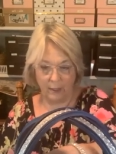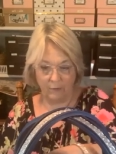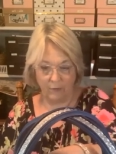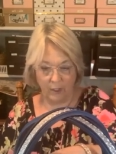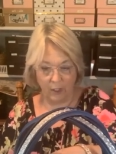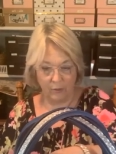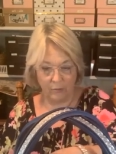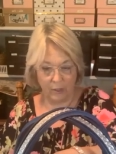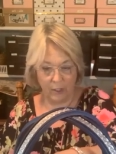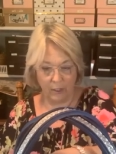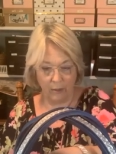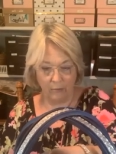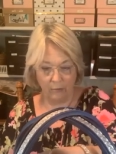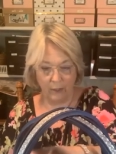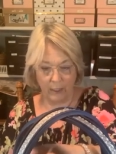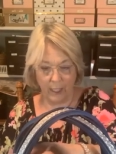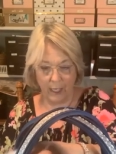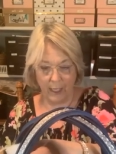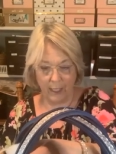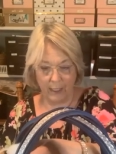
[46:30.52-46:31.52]
And if y'all
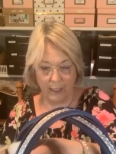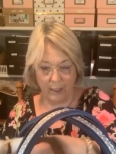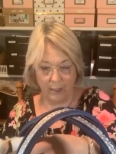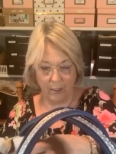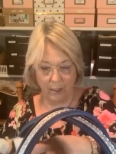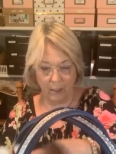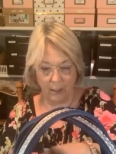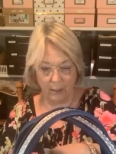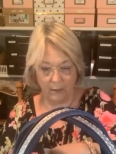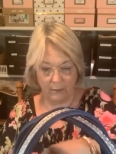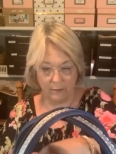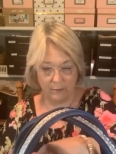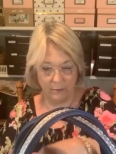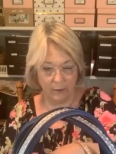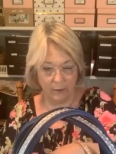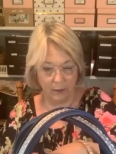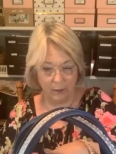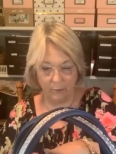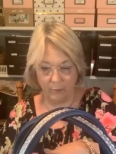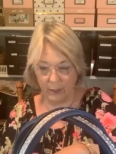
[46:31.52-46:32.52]
totally hate
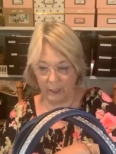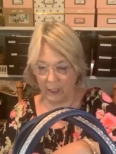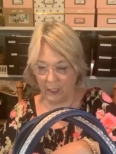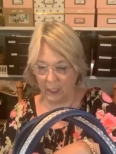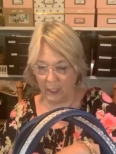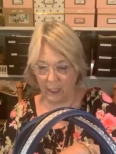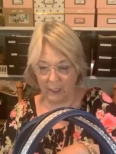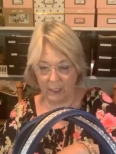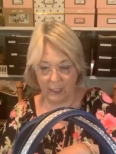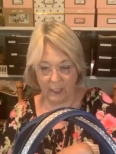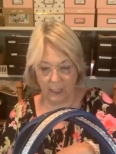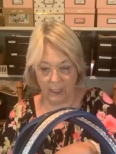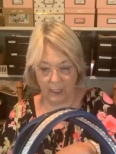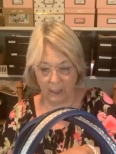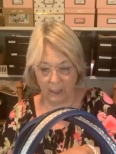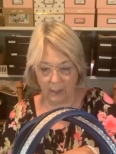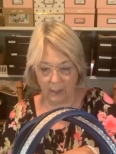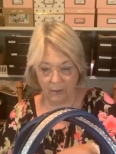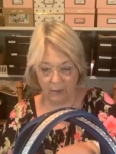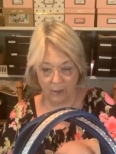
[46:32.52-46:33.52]
cotton, you can put
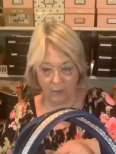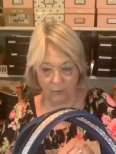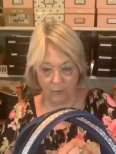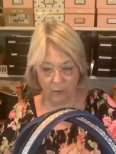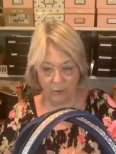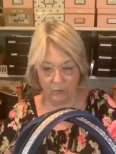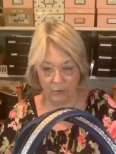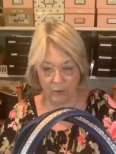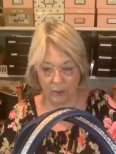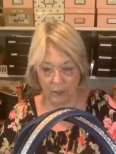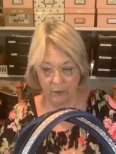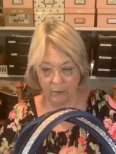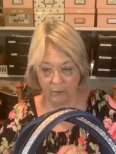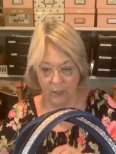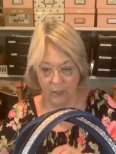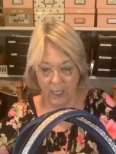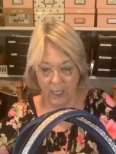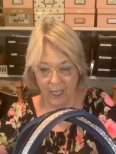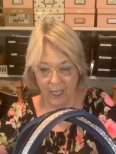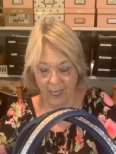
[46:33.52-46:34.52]
anything in here you want
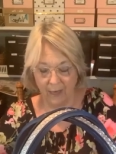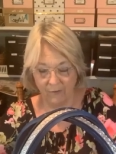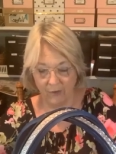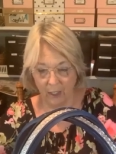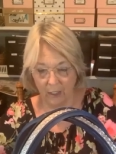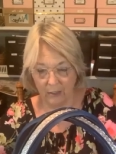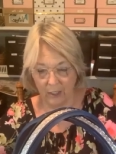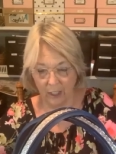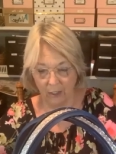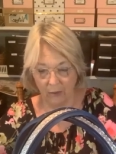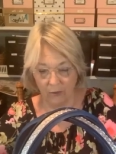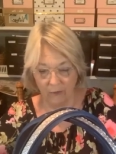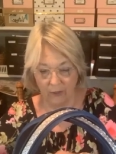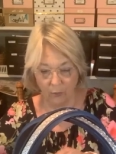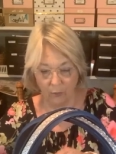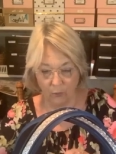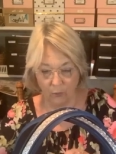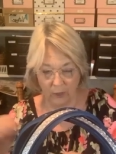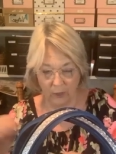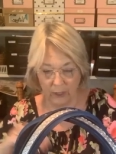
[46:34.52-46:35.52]
to. I've got a
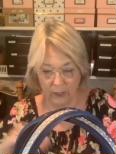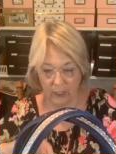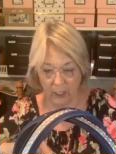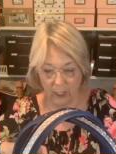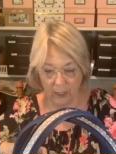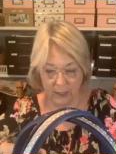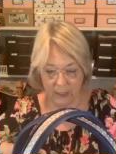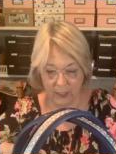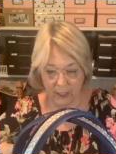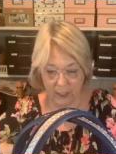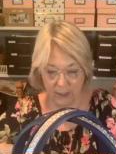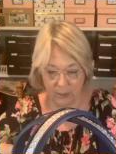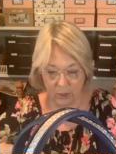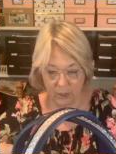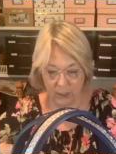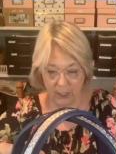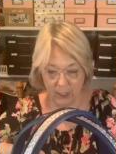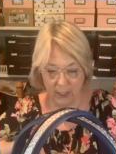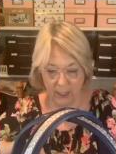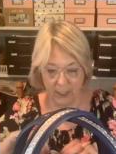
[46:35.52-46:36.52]
daughter that would not
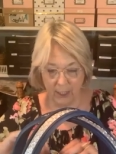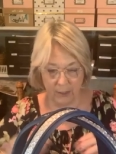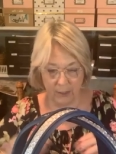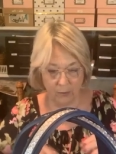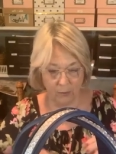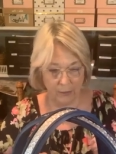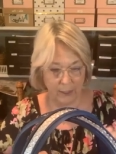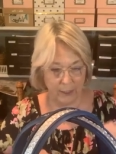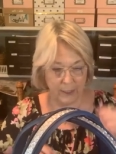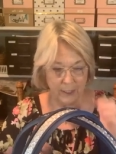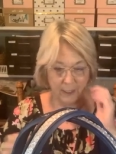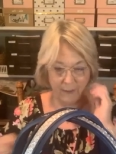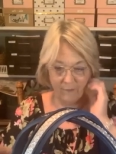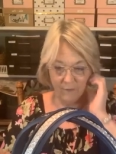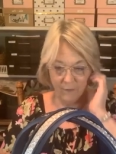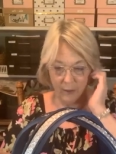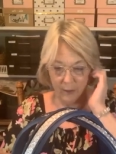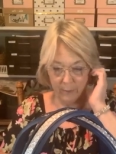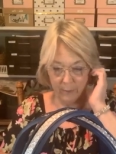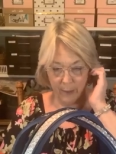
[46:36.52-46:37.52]
touch this with a
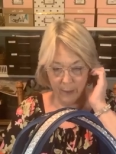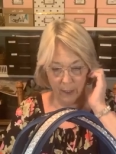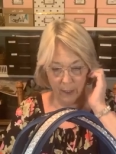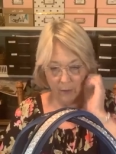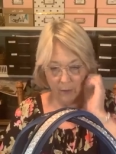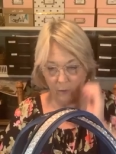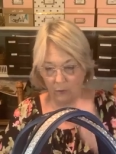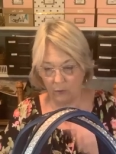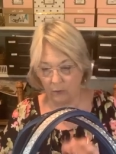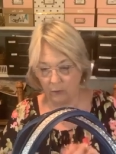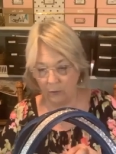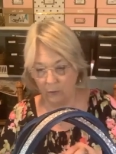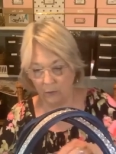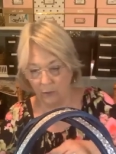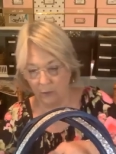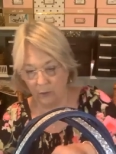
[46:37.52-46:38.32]
10-foot pole.